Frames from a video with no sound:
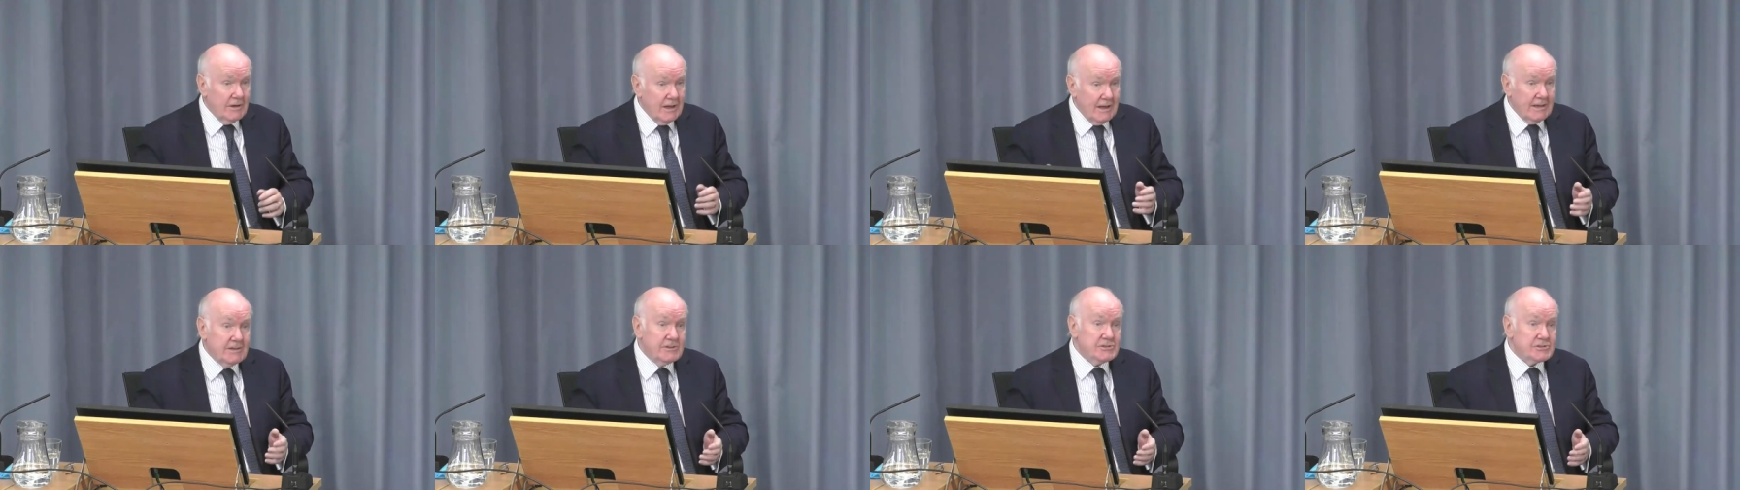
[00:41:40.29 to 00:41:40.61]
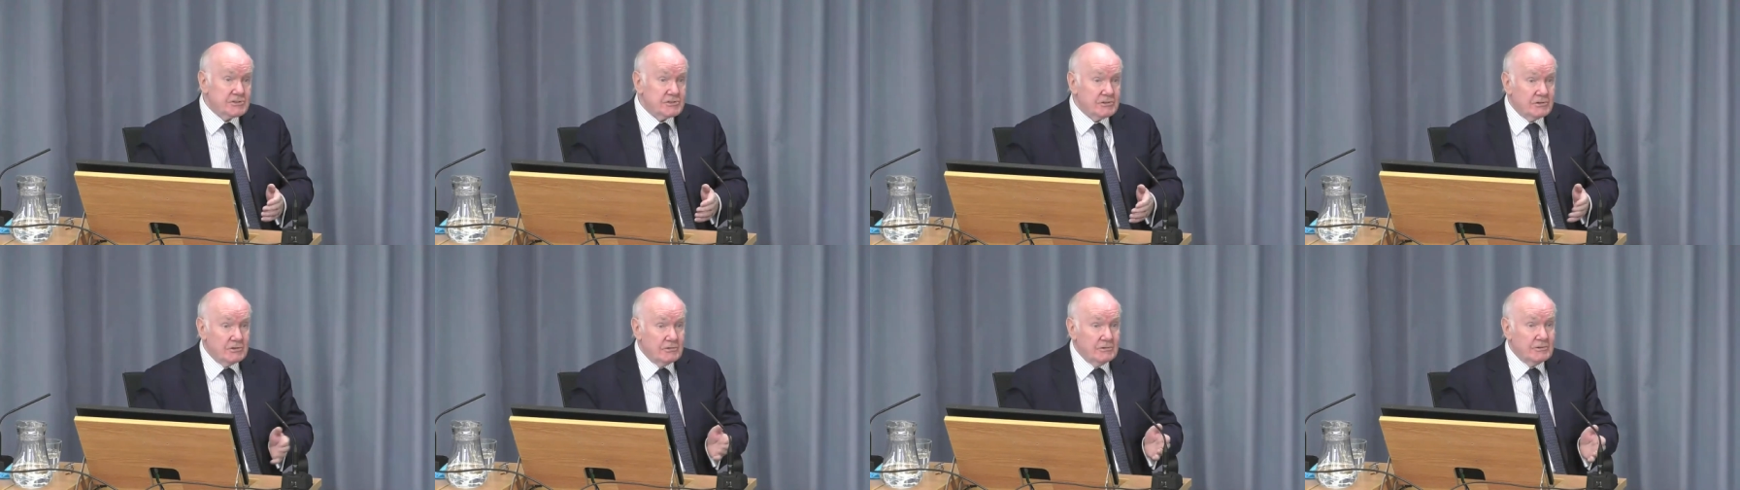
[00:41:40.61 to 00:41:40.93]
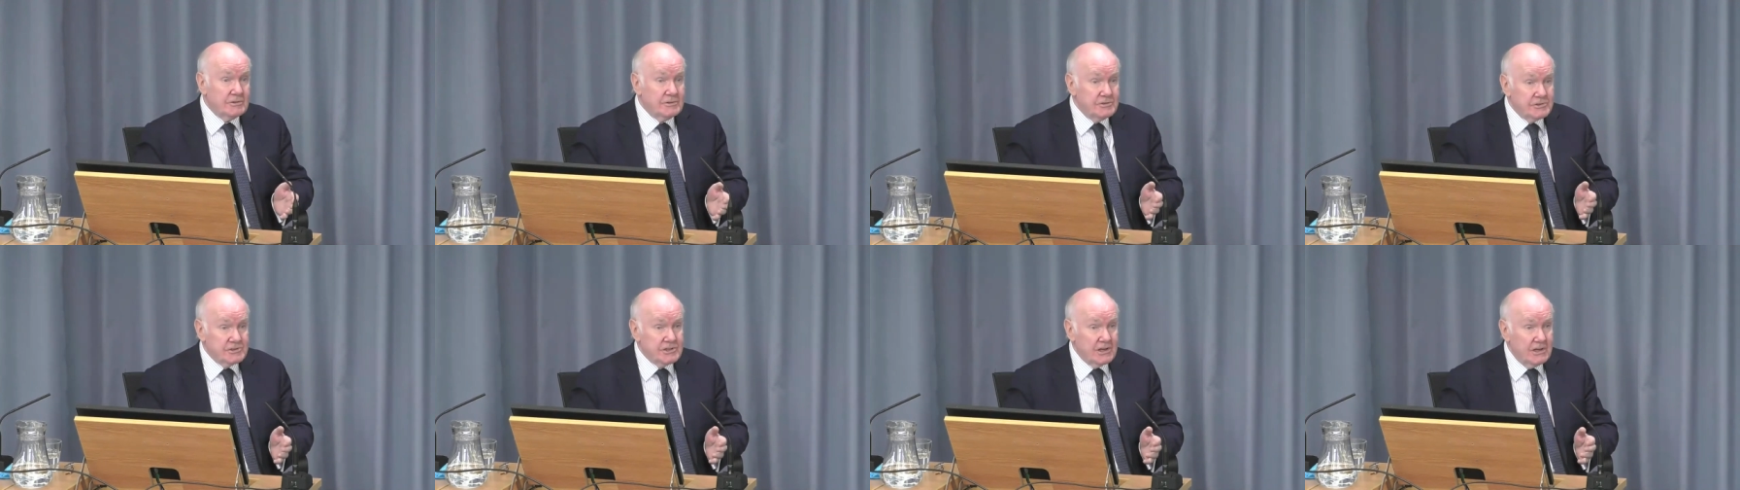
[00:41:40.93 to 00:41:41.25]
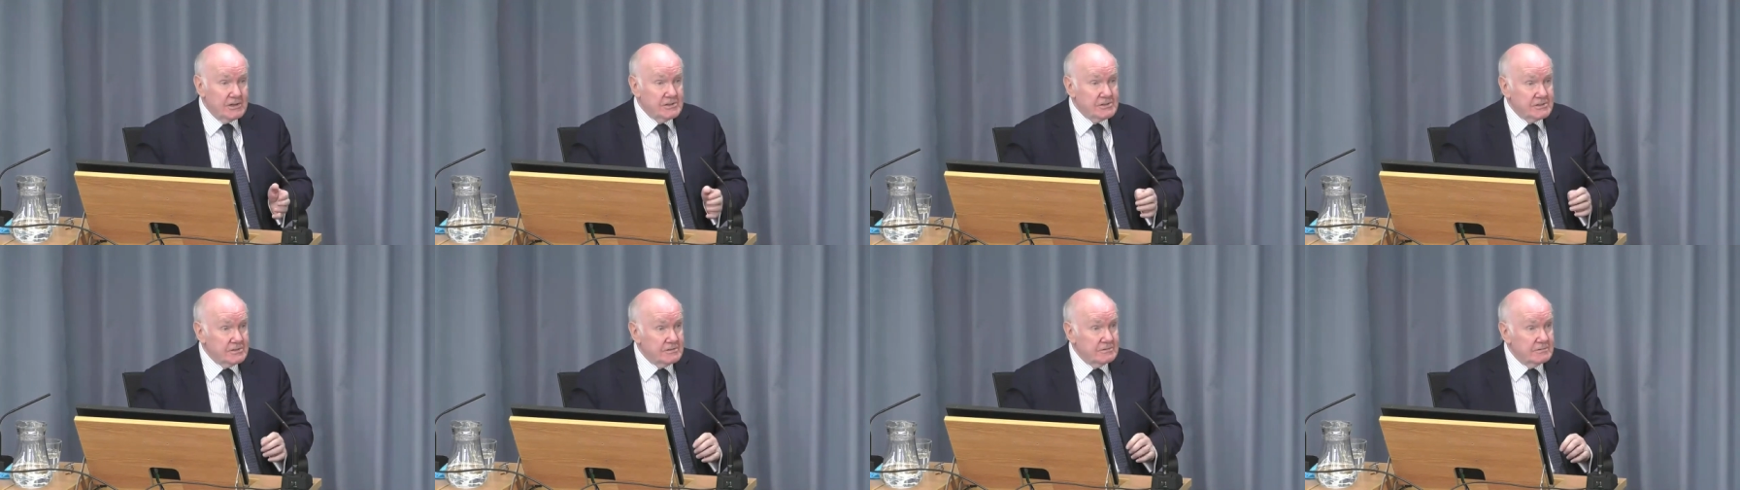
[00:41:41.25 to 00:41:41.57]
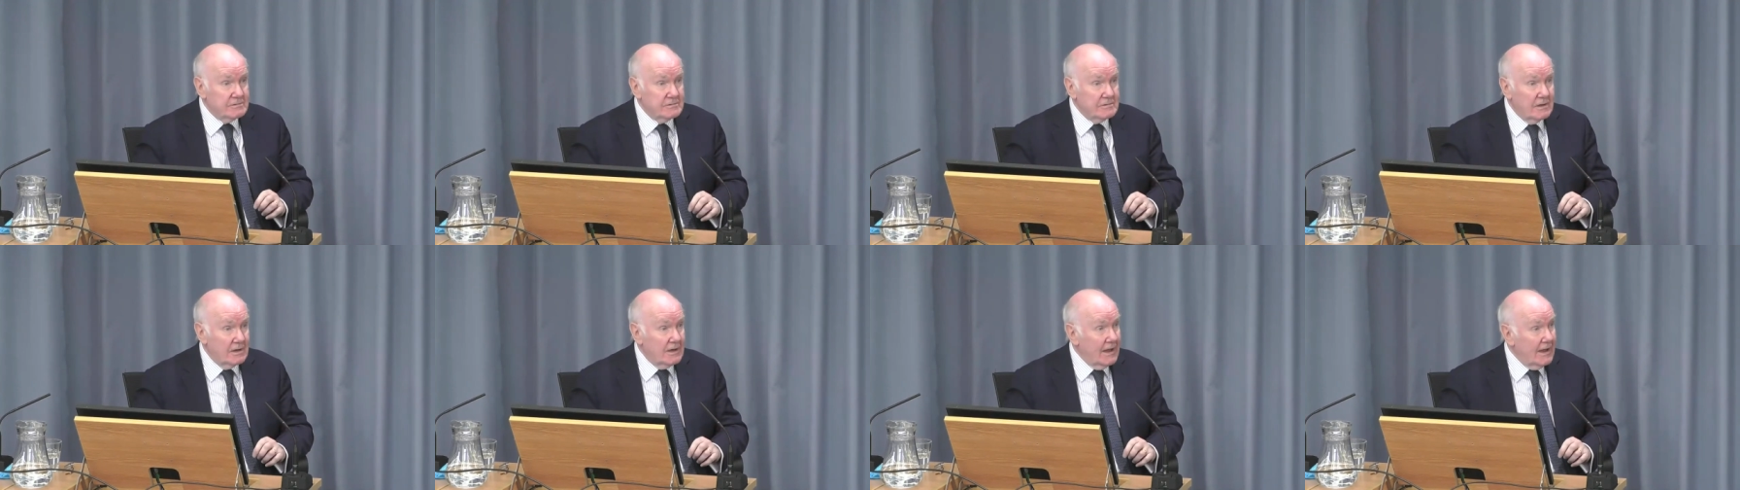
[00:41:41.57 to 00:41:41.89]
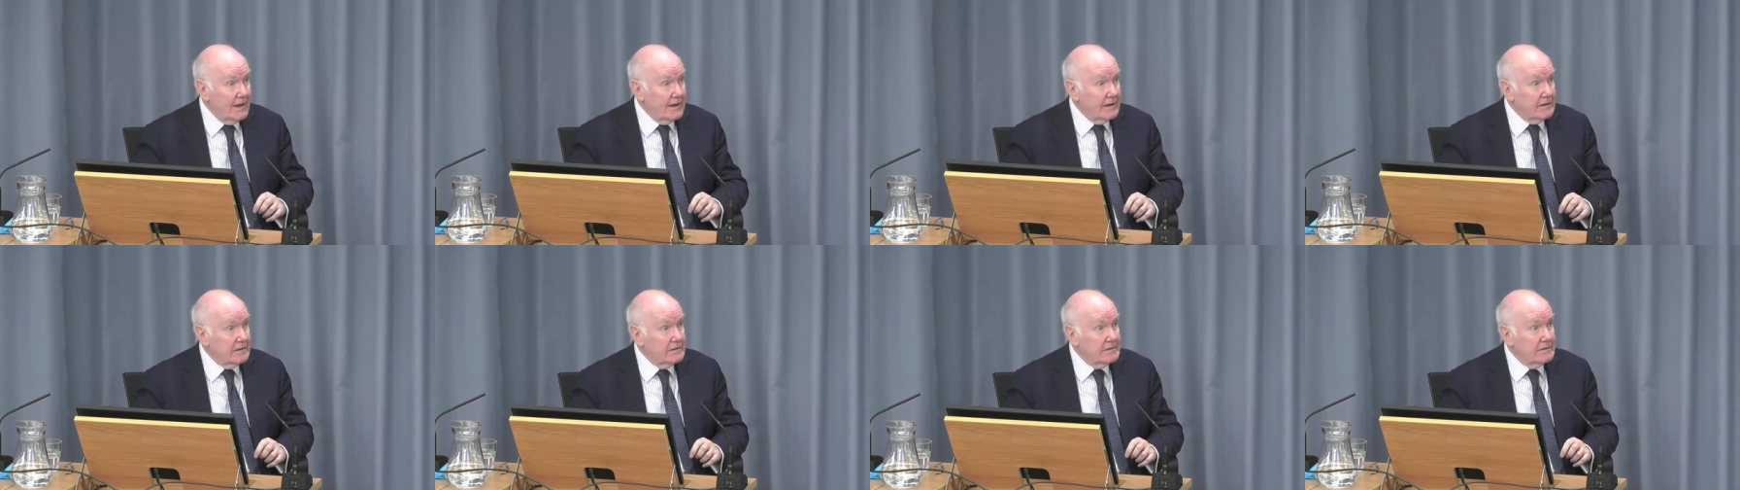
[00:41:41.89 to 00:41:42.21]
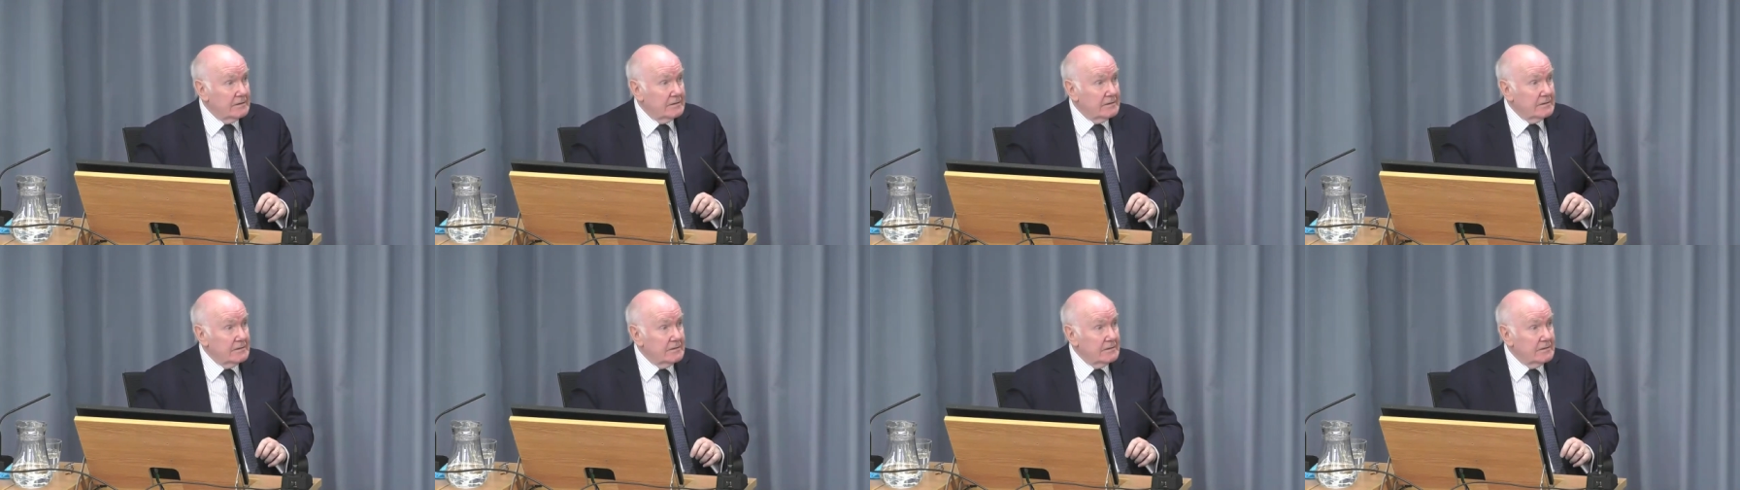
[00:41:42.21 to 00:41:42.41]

line's wrong, you change the line.